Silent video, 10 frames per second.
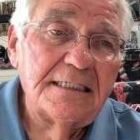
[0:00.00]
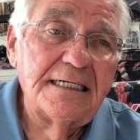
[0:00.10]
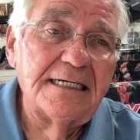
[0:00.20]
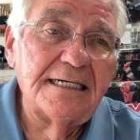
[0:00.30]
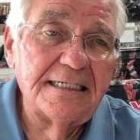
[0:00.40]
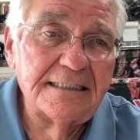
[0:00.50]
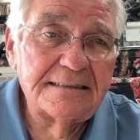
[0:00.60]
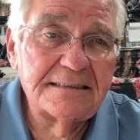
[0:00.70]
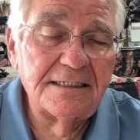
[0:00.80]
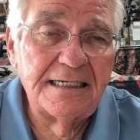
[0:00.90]

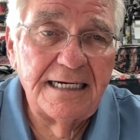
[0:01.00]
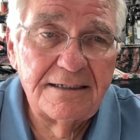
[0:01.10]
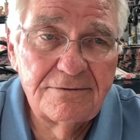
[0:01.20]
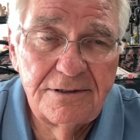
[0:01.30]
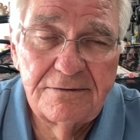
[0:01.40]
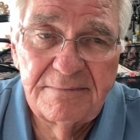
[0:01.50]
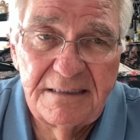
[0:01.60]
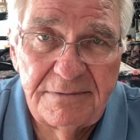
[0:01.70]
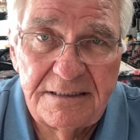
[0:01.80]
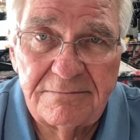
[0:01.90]
So I don't know,
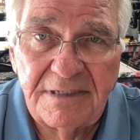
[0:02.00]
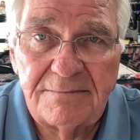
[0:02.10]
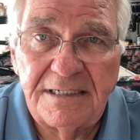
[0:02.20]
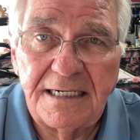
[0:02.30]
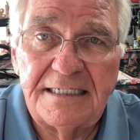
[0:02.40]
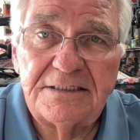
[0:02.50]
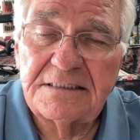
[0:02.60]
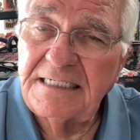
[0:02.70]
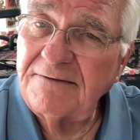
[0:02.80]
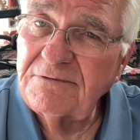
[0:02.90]
maybe late
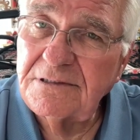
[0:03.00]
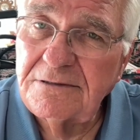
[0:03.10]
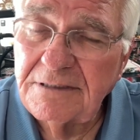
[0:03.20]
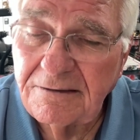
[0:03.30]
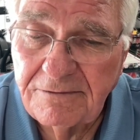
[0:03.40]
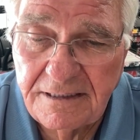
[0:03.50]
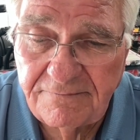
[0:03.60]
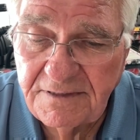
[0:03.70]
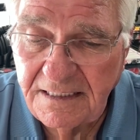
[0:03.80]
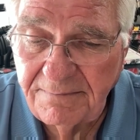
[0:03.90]
this afternoon. I would
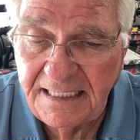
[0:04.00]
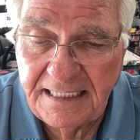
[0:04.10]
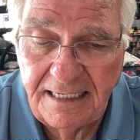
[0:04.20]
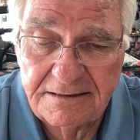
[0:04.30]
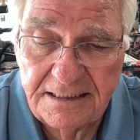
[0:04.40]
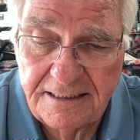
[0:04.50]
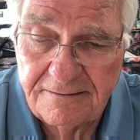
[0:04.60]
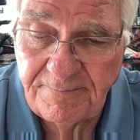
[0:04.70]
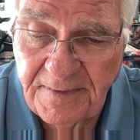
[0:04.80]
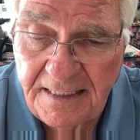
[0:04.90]
love to get back out there.